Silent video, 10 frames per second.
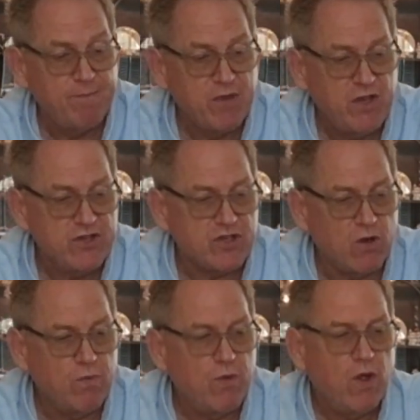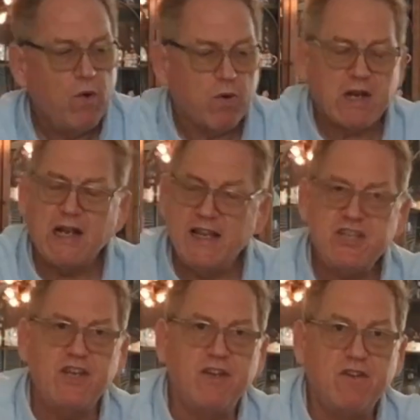So we're going to
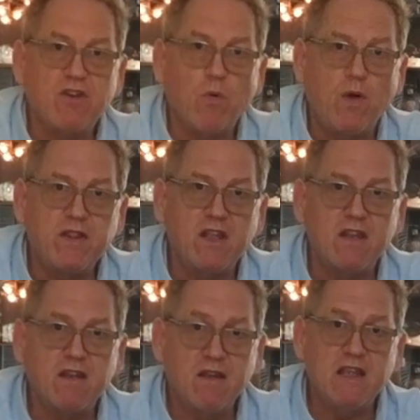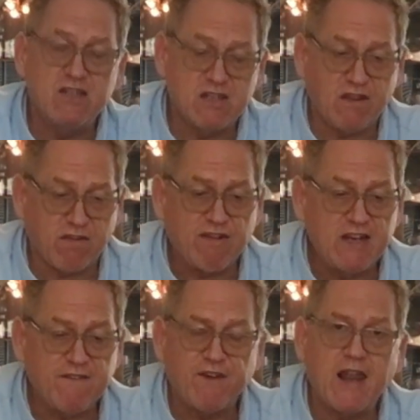listen to what these 3
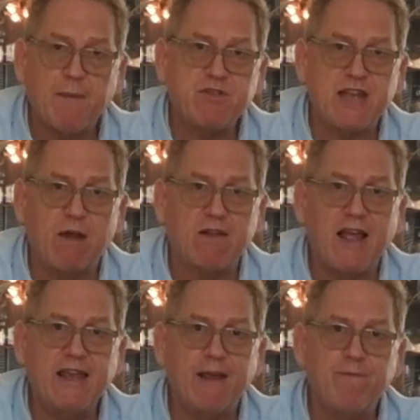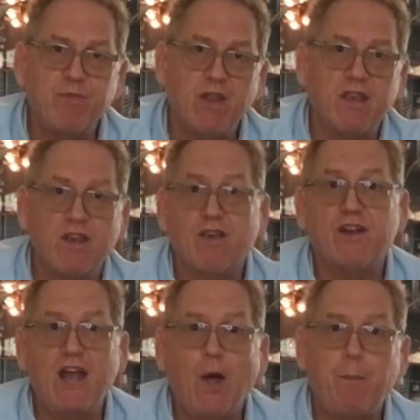different amps sound like, and you're going to
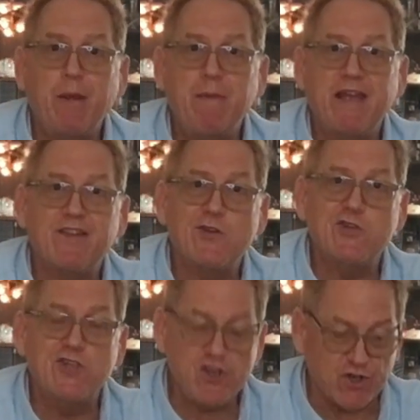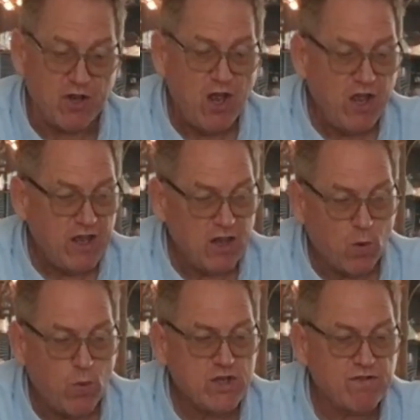help me make the decision. You know,
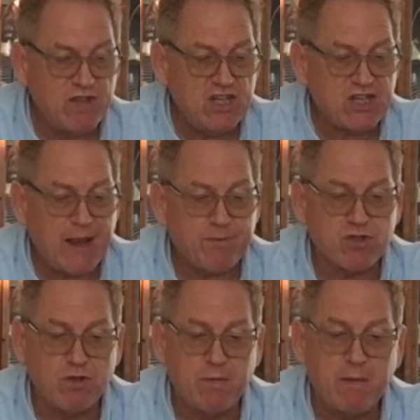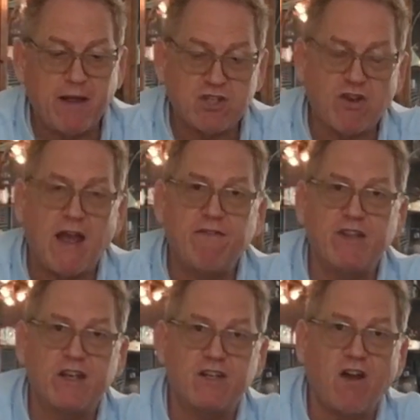which of these amps should be my traveling
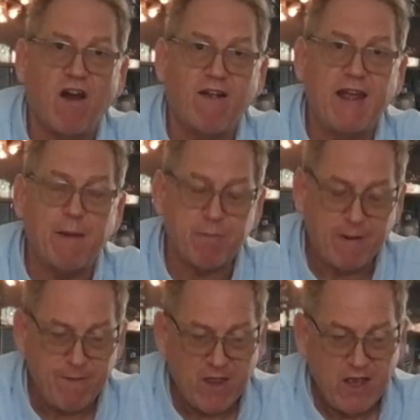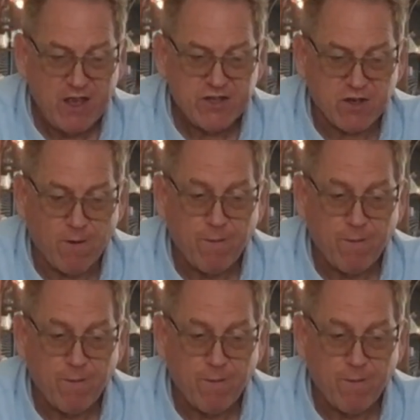guitar amp? So